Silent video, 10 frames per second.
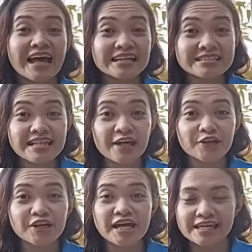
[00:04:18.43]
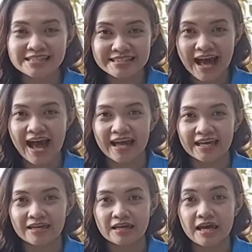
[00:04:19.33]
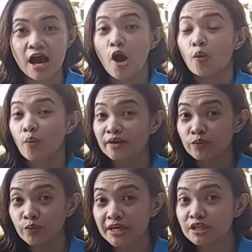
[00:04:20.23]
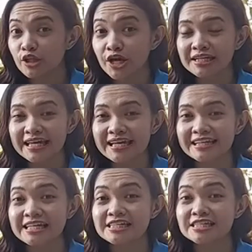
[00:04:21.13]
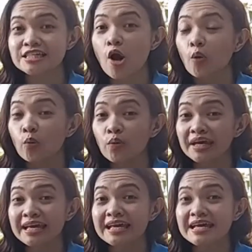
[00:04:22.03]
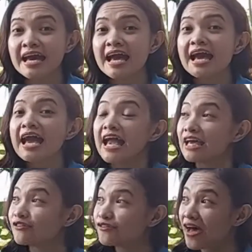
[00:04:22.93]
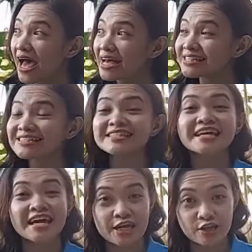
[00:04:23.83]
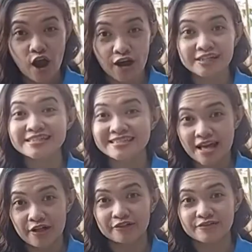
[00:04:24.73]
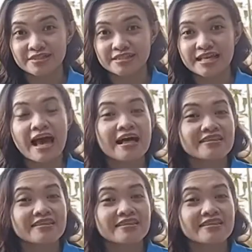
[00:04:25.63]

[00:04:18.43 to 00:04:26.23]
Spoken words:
Next letter is I. When we learn English, we invest in ourselves.